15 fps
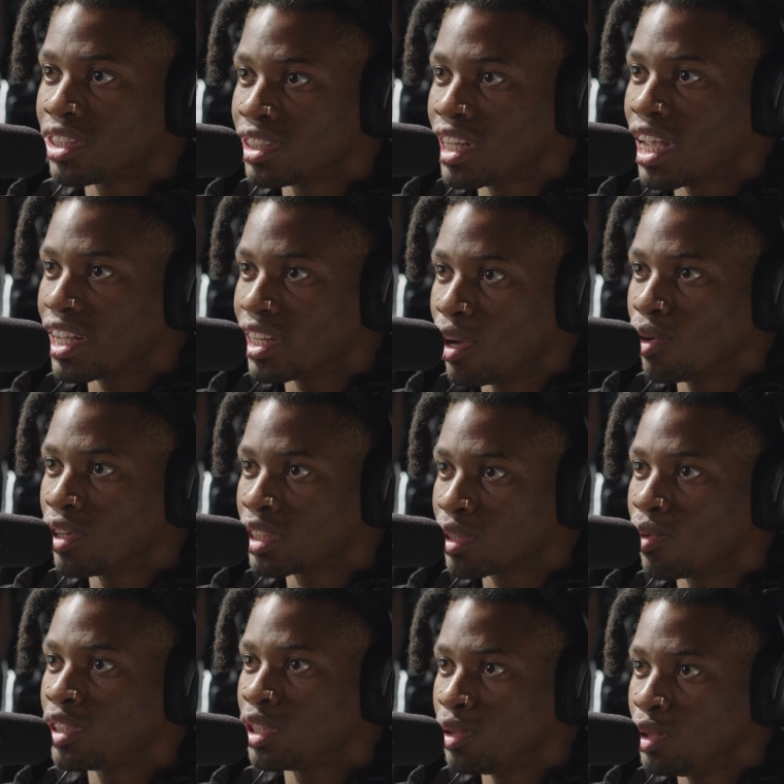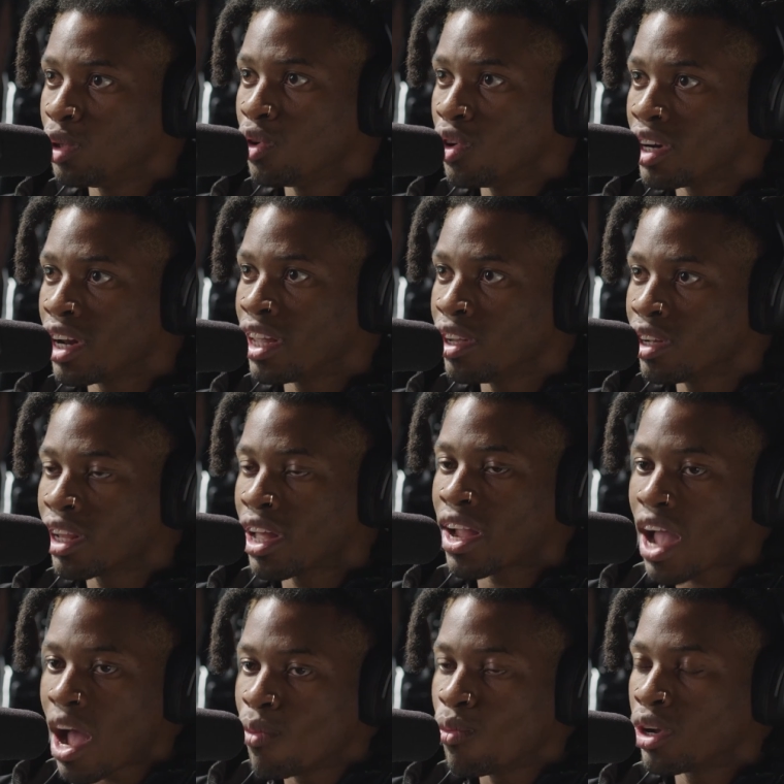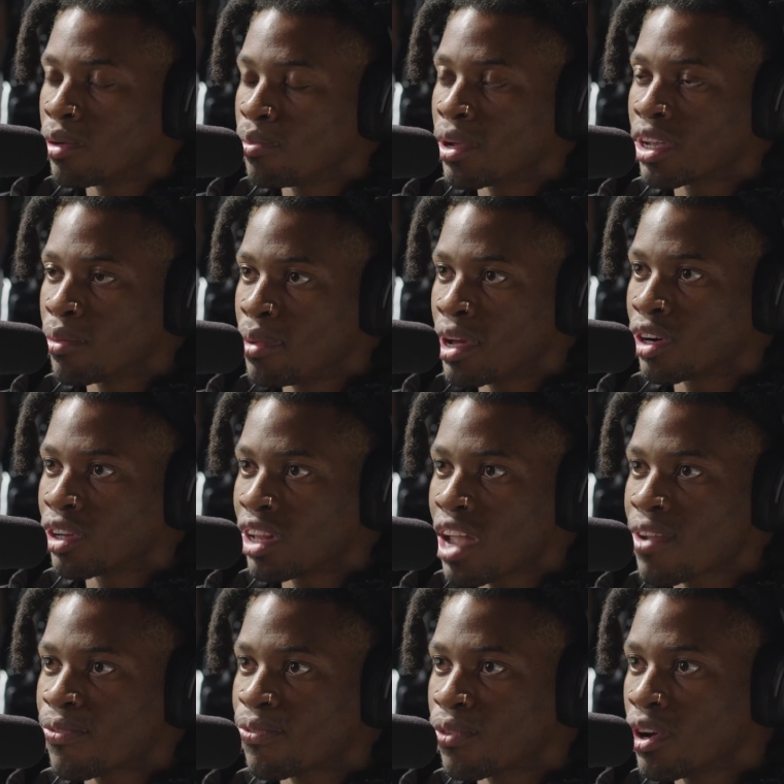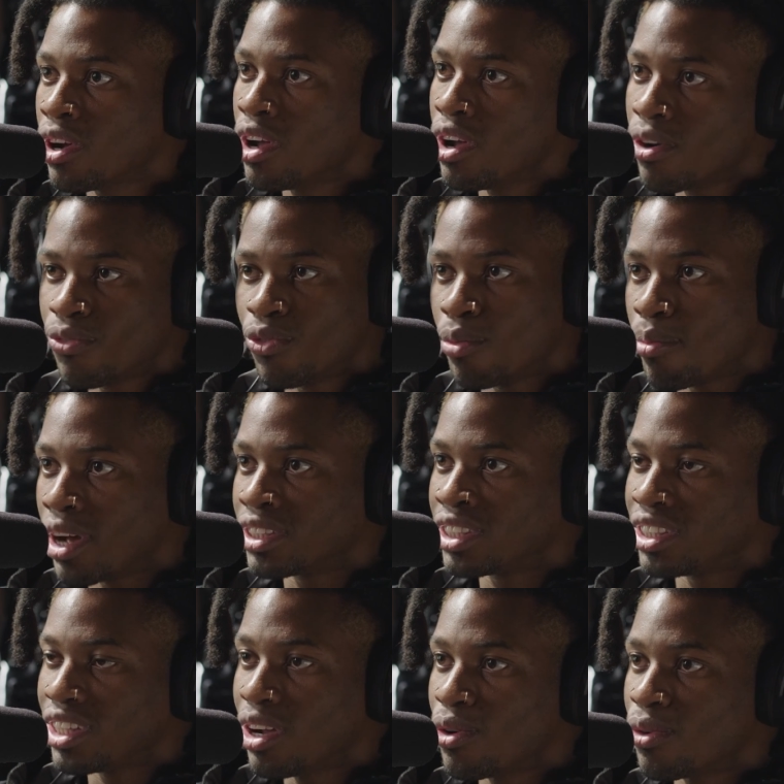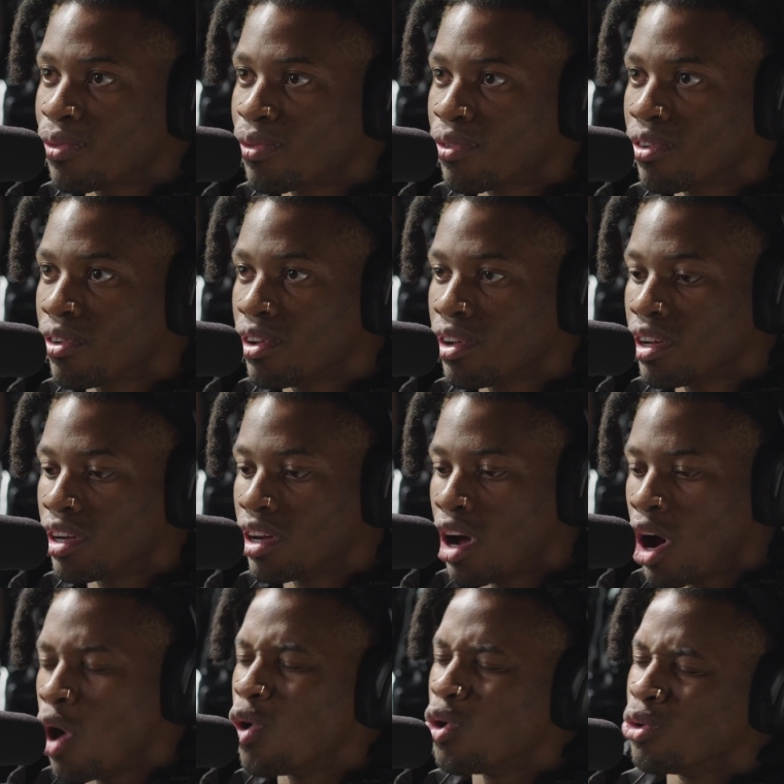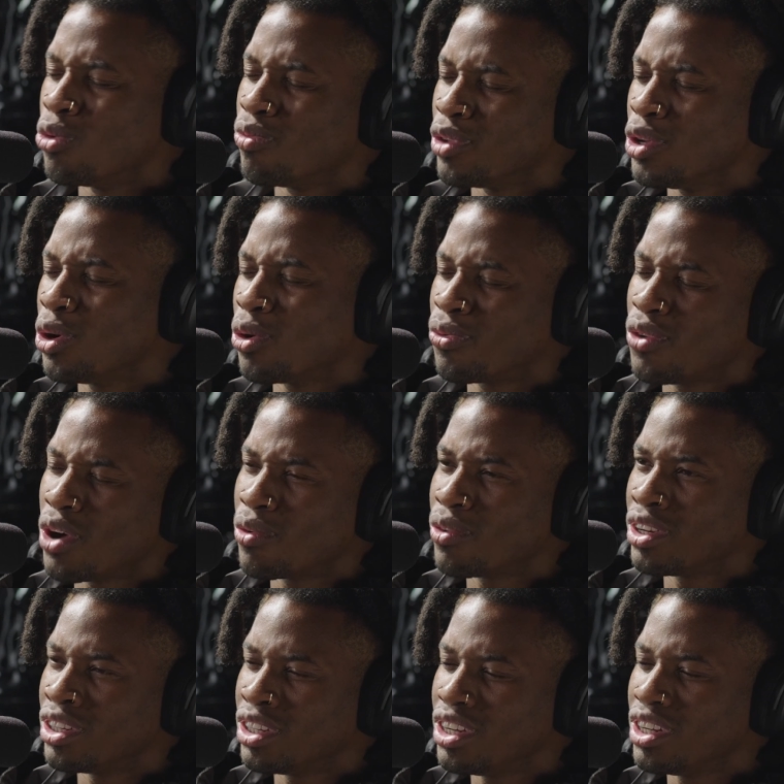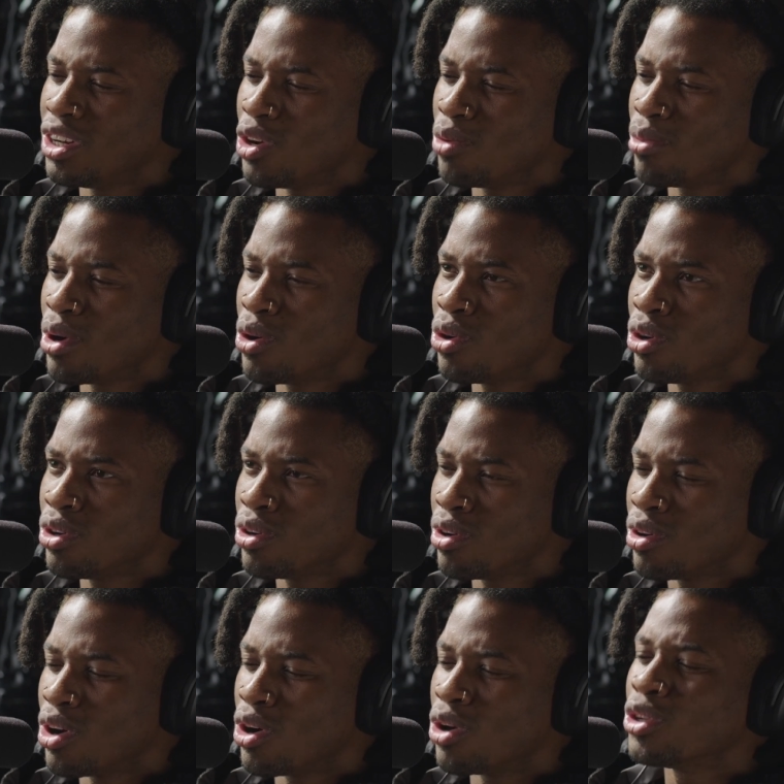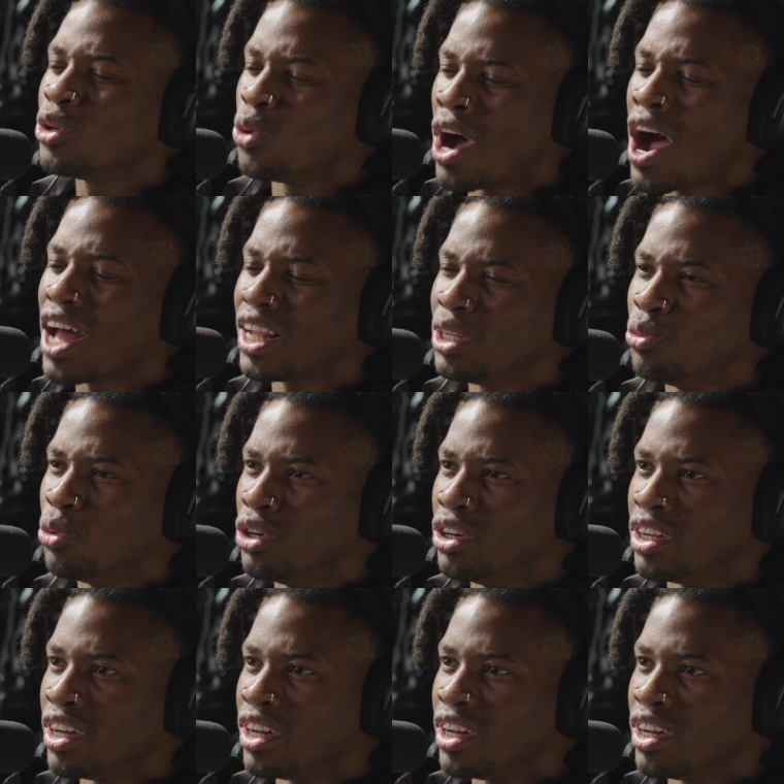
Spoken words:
to take notice of what you're doing, and you're like, I want to make a better life for myself. Oh, you don't fuck with the hood no more? You Hollywood